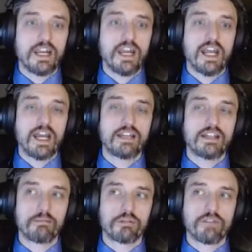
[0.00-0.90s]
and
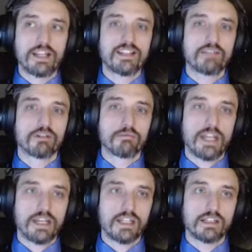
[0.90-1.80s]
it prevents them from
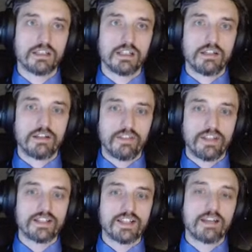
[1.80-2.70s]
getting the
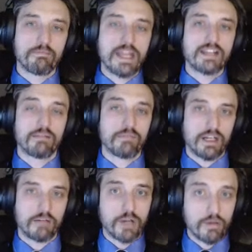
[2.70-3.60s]
things that make them
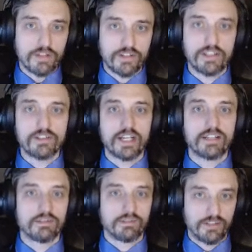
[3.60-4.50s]
their bonuses.
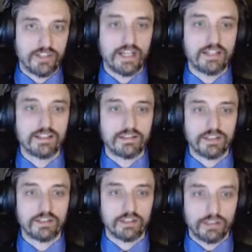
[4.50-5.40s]
I decided to,
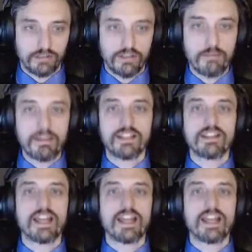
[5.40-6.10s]
to climb into